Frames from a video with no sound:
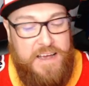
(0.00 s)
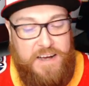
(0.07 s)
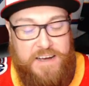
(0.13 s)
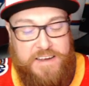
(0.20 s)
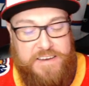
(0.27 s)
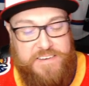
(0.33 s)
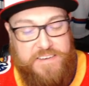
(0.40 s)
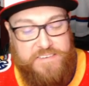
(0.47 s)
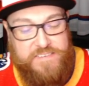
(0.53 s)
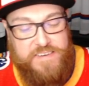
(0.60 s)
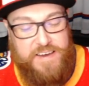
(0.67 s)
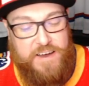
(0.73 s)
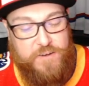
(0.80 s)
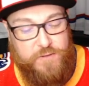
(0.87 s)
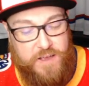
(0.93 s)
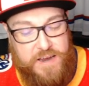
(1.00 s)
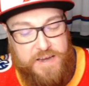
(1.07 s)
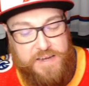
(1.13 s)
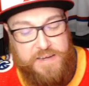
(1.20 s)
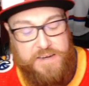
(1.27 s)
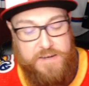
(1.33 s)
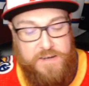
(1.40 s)
It does sound
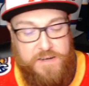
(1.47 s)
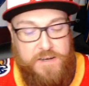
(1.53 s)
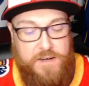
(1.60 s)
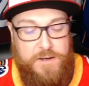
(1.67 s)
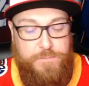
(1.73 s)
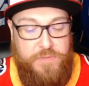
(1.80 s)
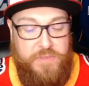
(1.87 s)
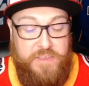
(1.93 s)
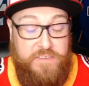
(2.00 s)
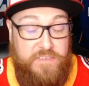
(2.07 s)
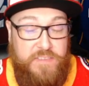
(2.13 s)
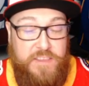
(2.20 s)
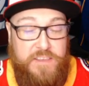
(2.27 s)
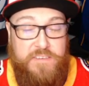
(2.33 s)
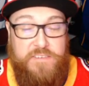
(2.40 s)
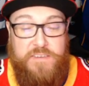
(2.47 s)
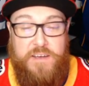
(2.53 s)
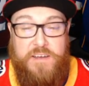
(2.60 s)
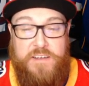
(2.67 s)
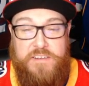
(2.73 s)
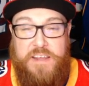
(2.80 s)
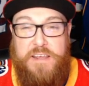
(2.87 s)
like
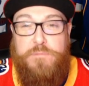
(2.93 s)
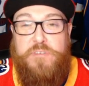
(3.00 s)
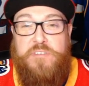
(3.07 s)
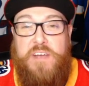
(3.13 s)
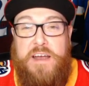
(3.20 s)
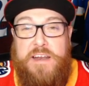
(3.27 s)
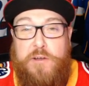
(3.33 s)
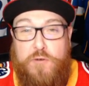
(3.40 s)
him signing